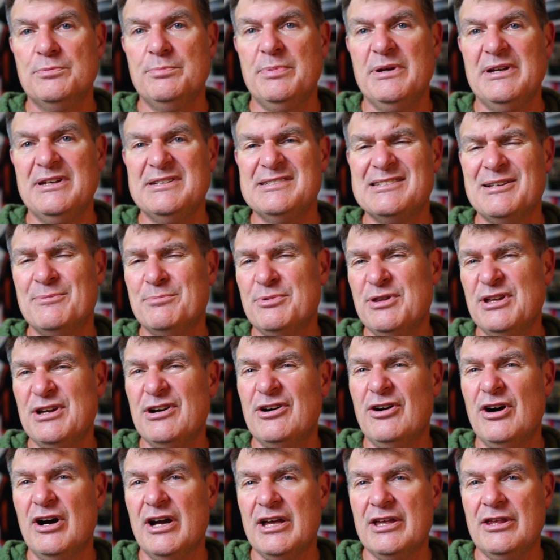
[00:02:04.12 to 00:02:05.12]
be something
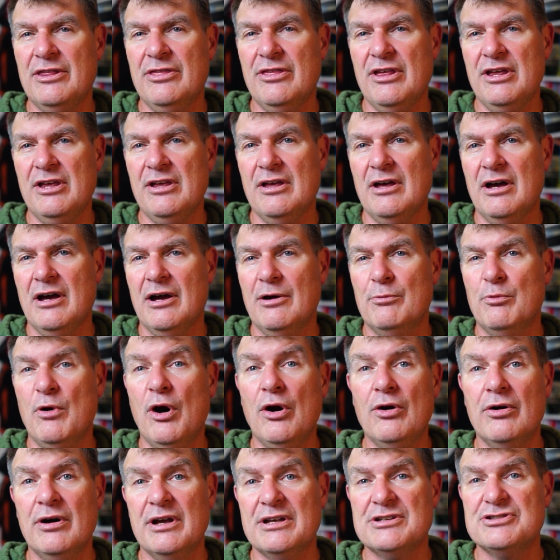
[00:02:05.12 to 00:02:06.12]
like the
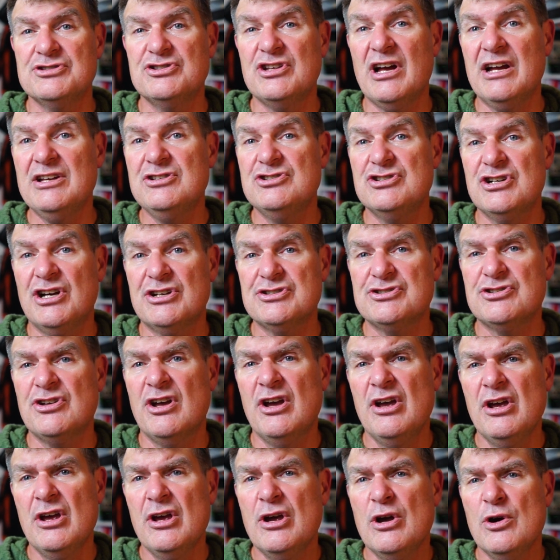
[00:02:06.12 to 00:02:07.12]
Rolex Datejust.
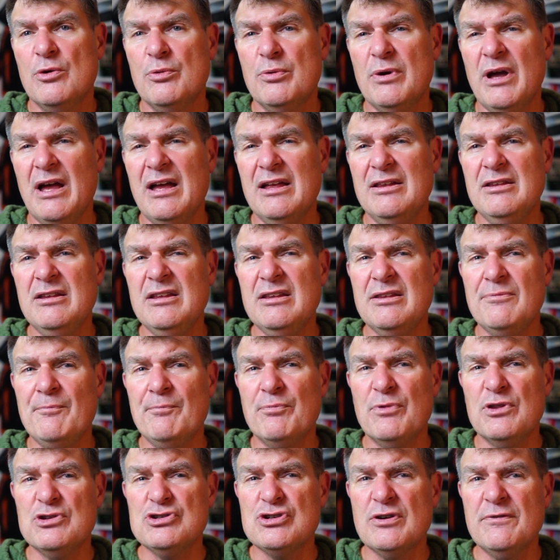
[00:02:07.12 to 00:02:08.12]
And
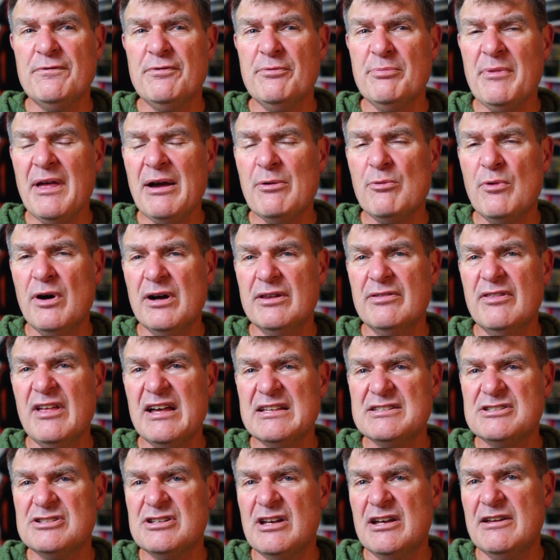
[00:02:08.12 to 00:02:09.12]
so from that one,
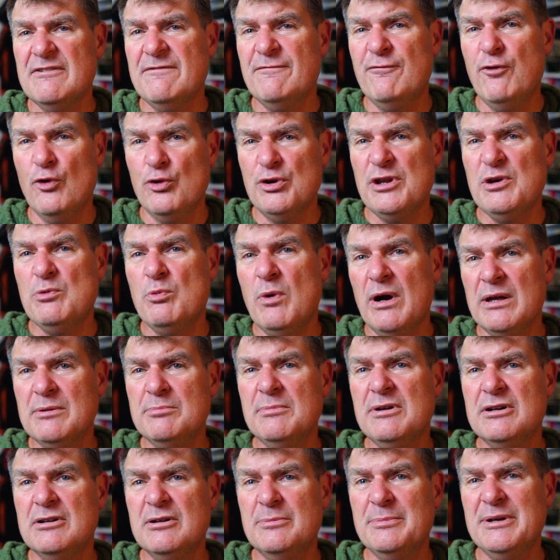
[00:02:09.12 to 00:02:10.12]
that's a 41
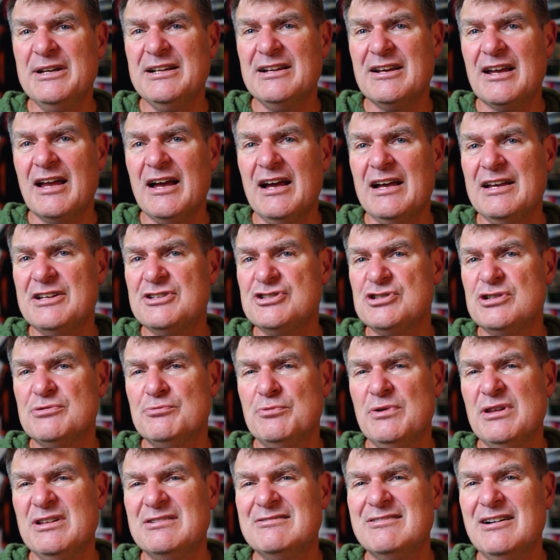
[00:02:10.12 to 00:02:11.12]
millimeter case
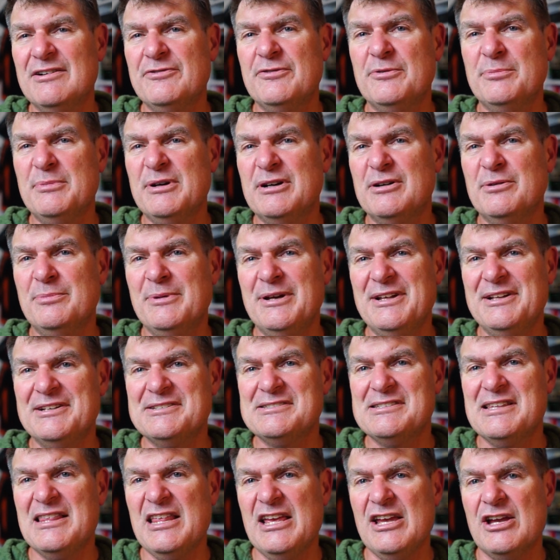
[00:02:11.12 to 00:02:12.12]
with 11 millimeters
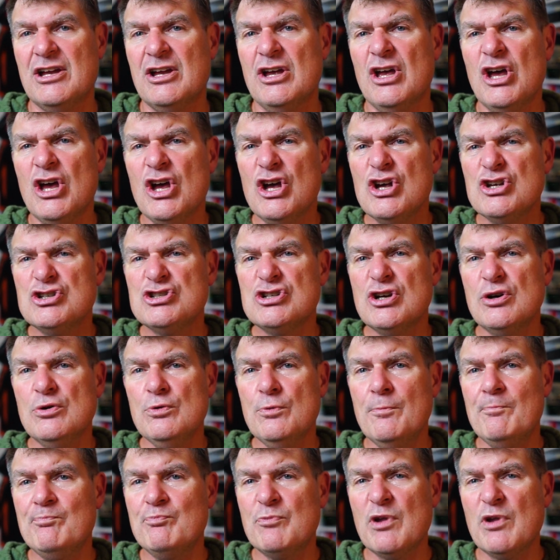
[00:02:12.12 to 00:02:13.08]
thick. So